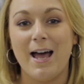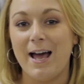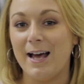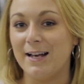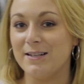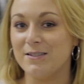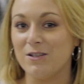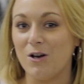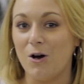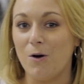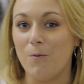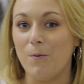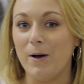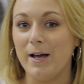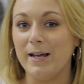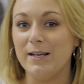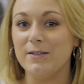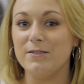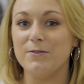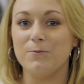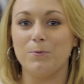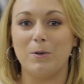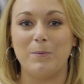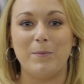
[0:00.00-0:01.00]
As
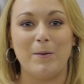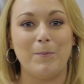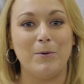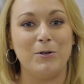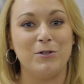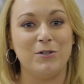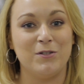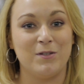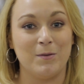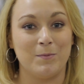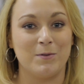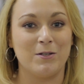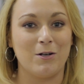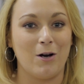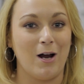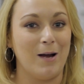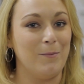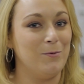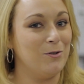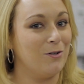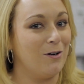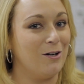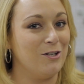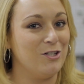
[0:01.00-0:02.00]
always, remember to
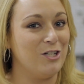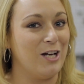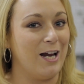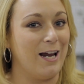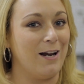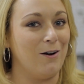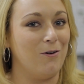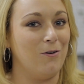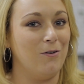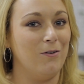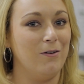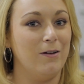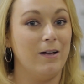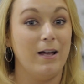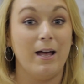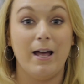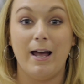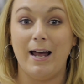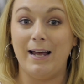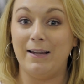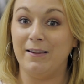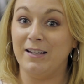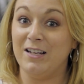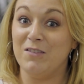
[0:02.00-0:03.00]
subscribe to our channel
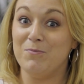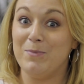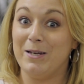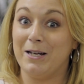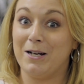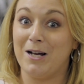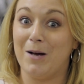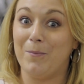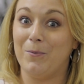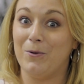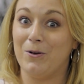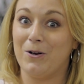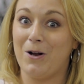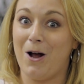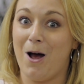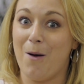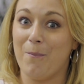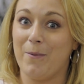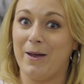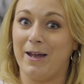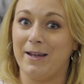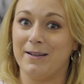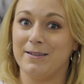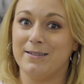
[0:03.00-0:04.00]
and leave me a couple of
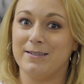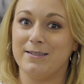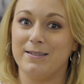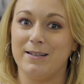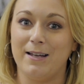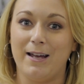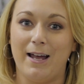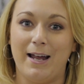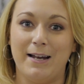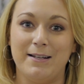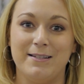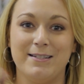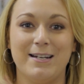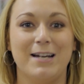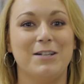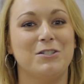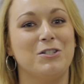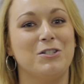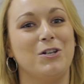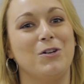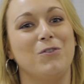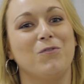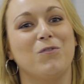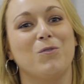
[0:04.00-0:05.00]
comments and stay
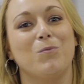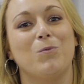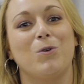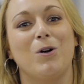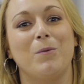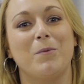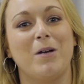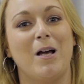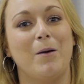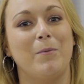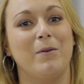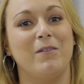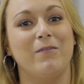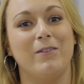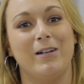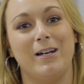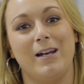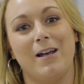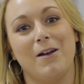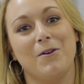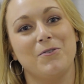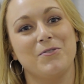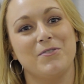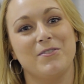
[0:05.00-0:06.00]
tuned for more upcoming
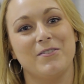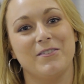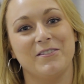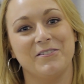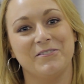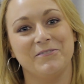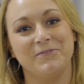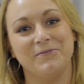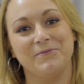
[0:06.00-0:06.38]
videos.